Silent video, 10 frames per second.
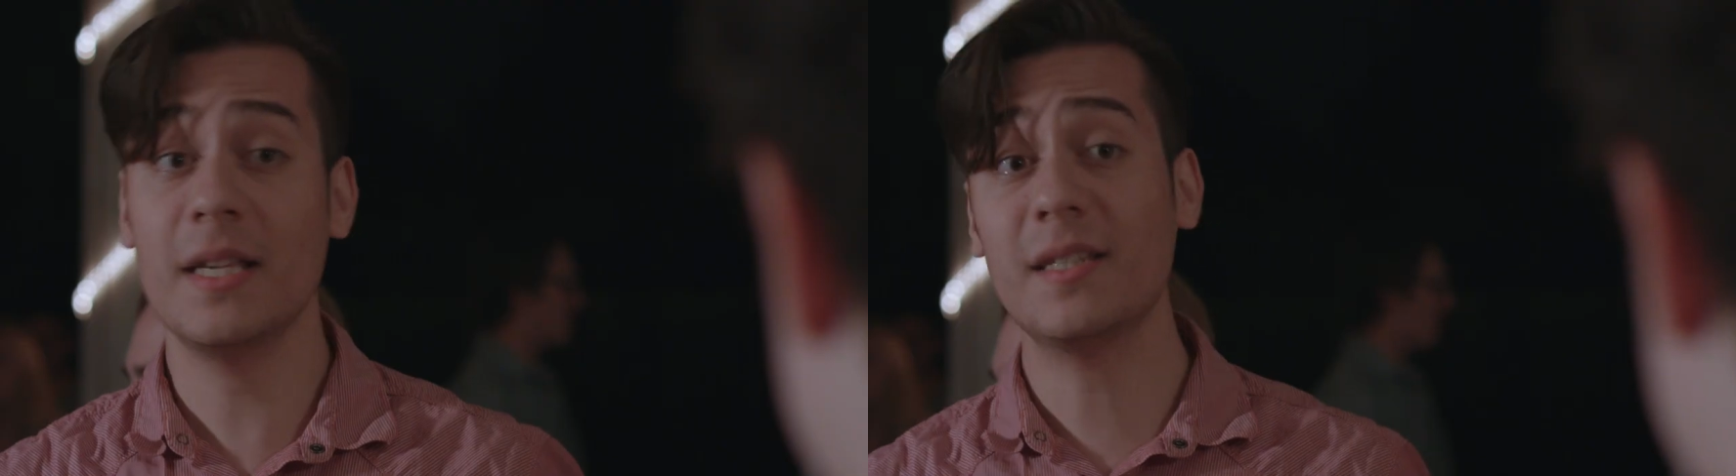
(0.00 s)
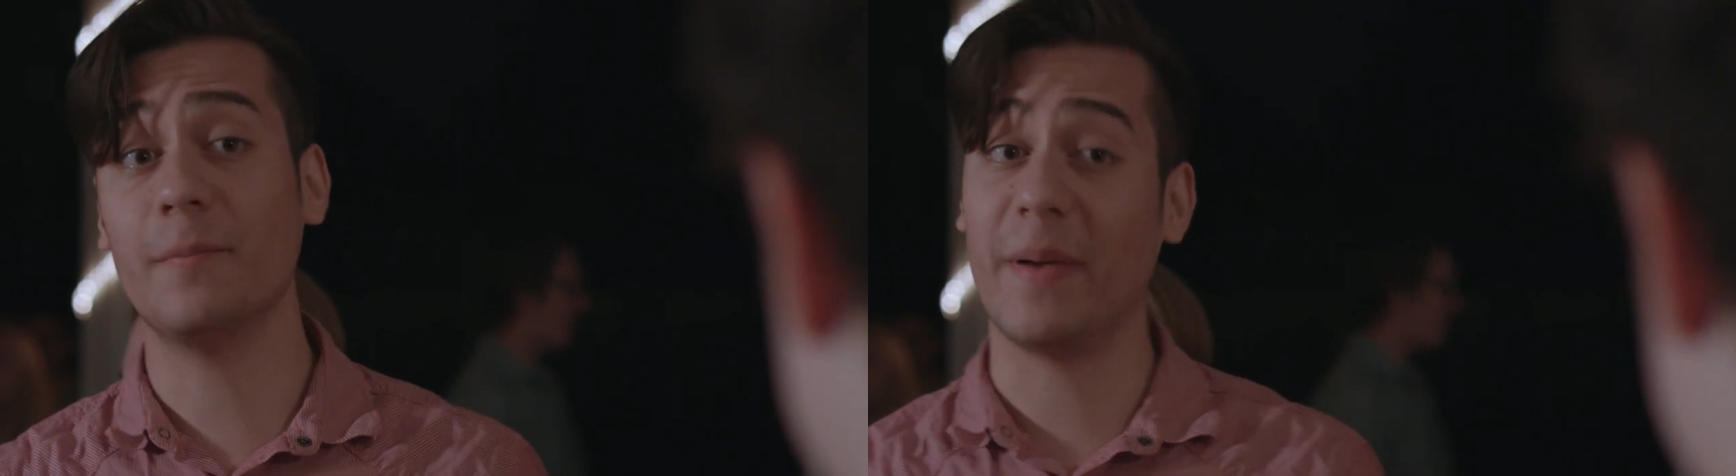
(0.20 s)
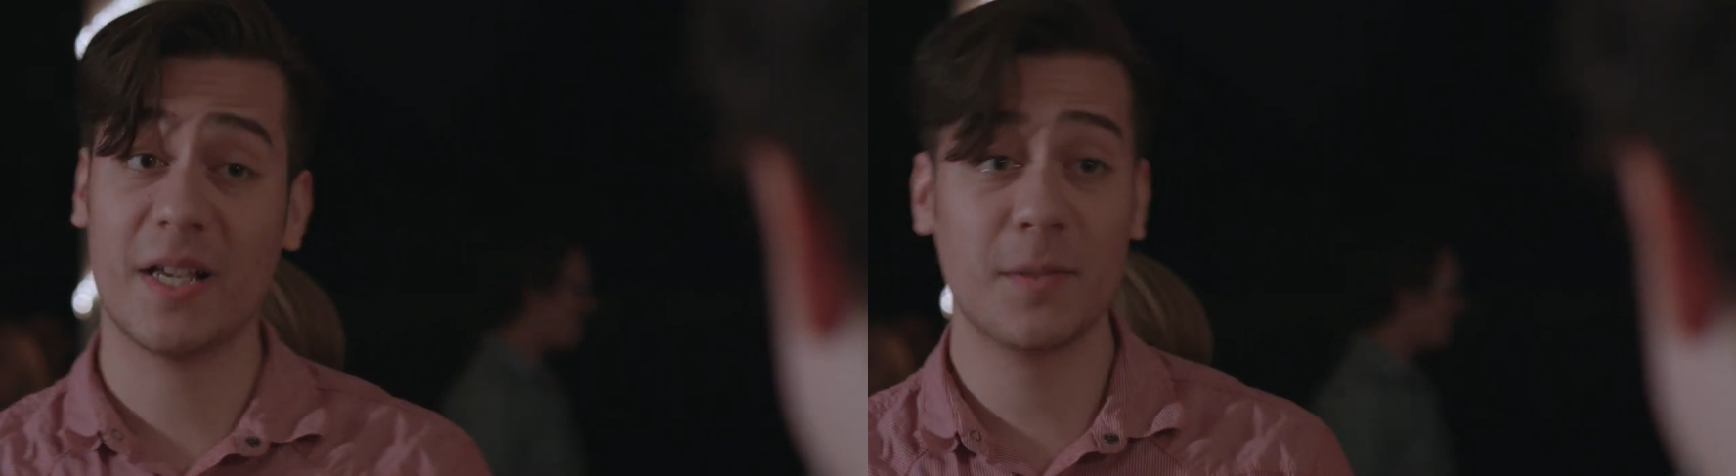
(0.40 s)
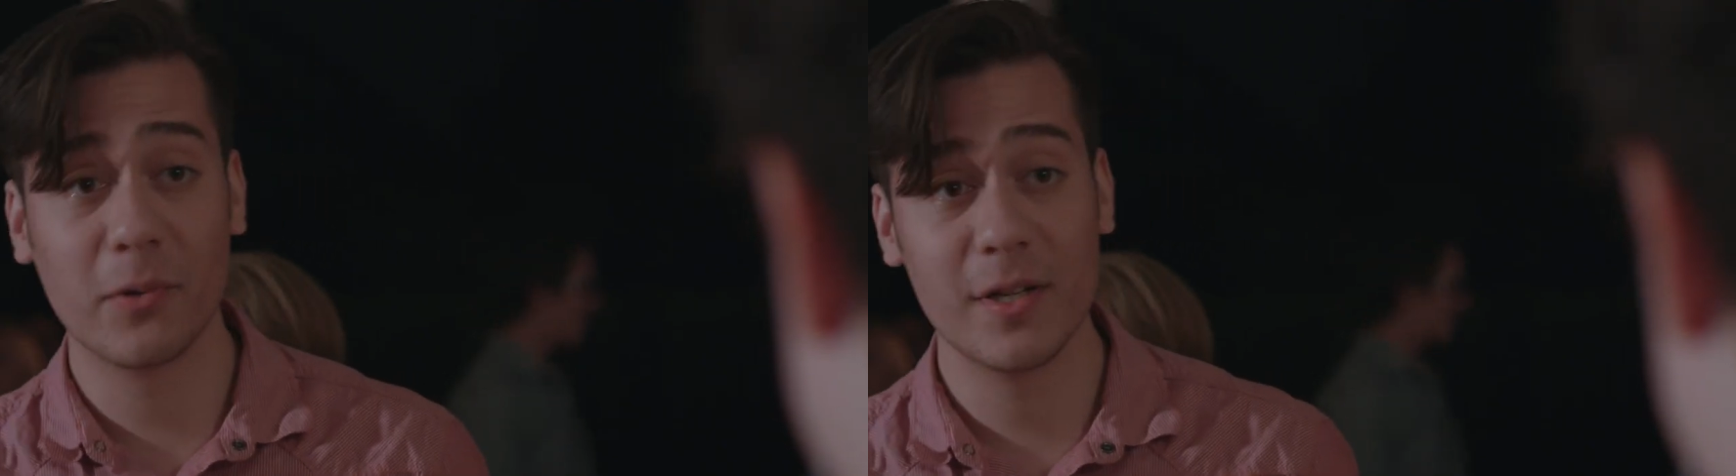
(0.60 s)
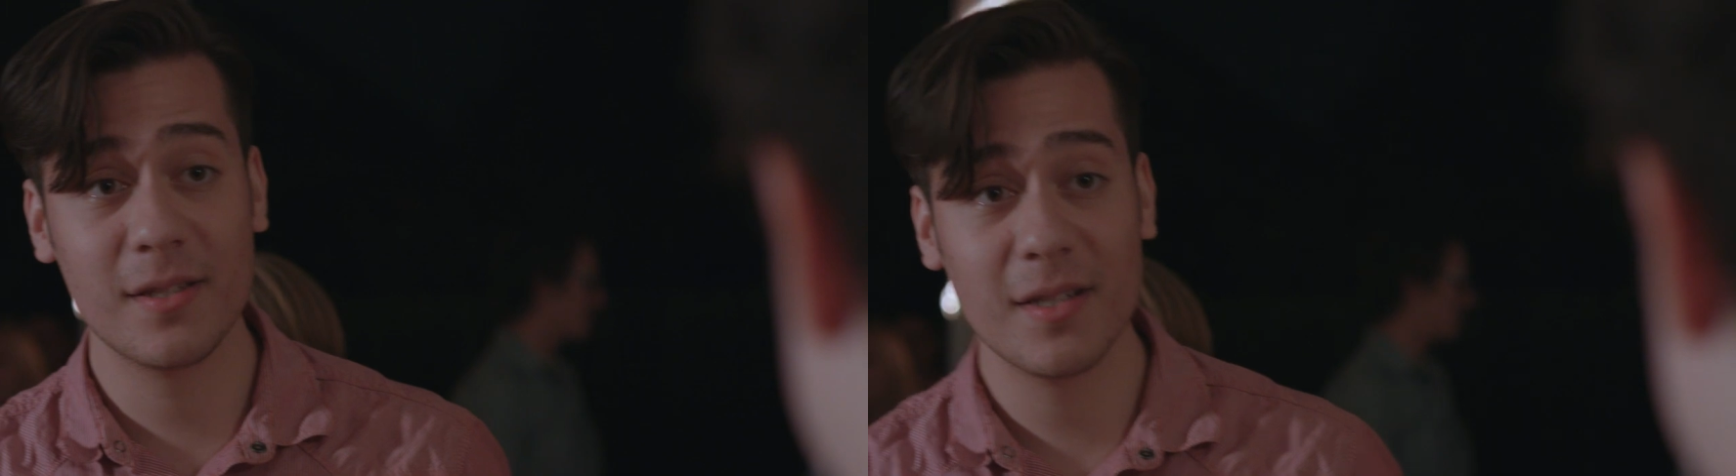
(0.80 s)
He's the best
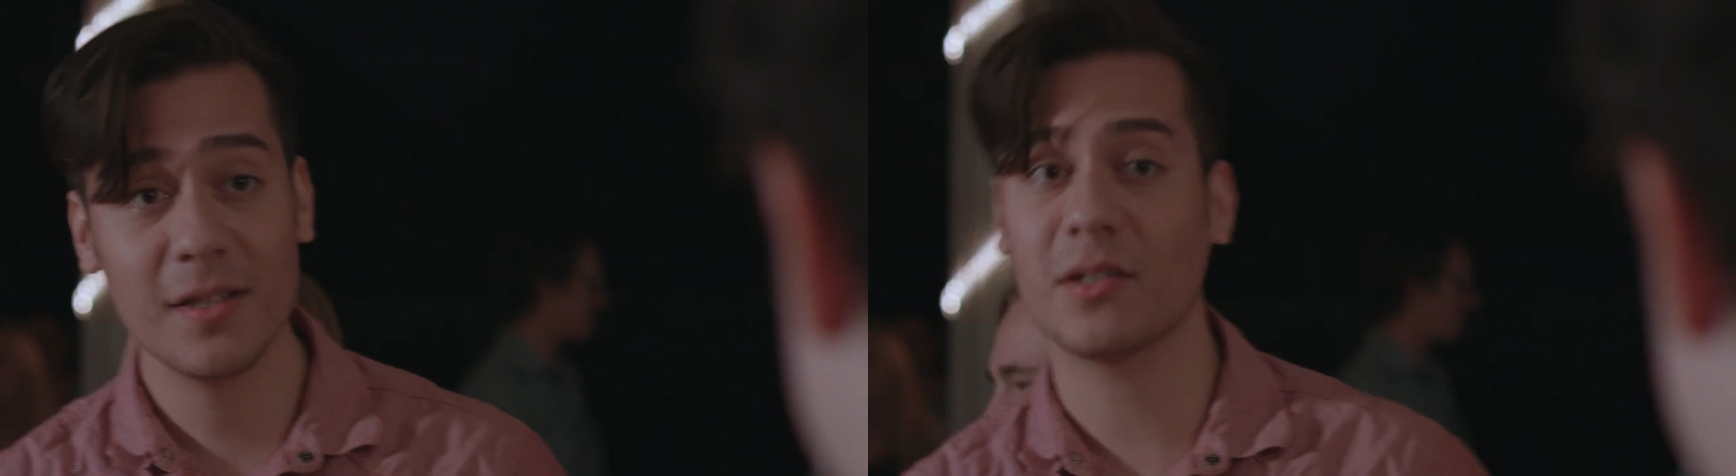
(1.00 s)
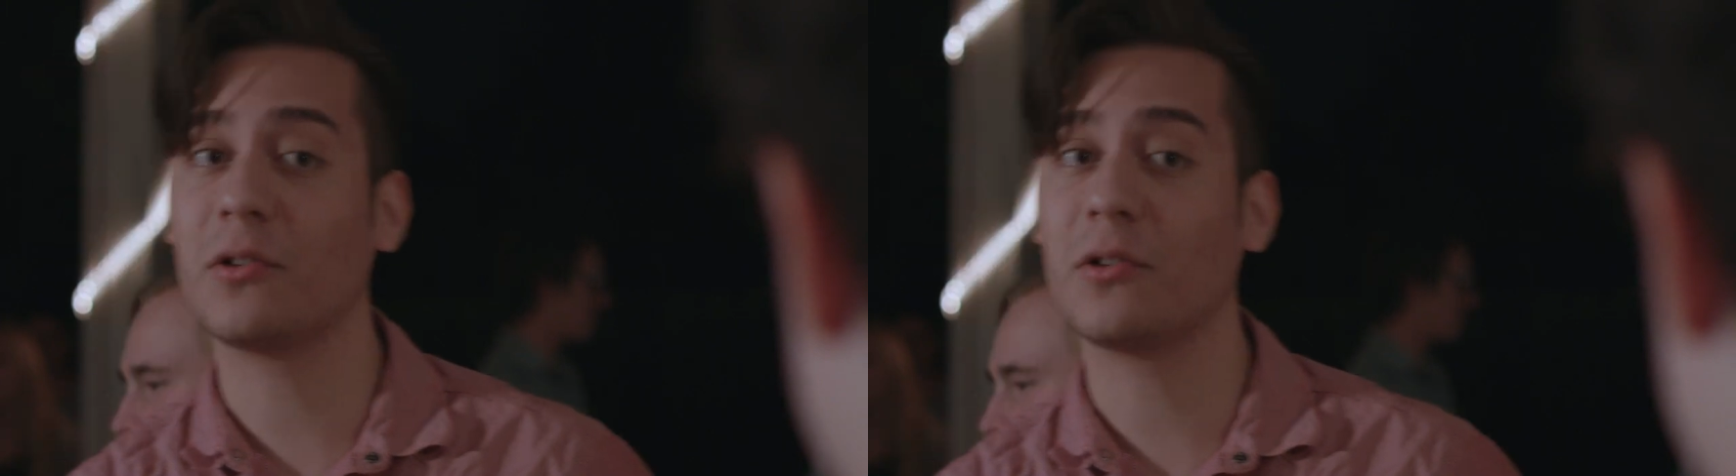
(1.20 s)
barista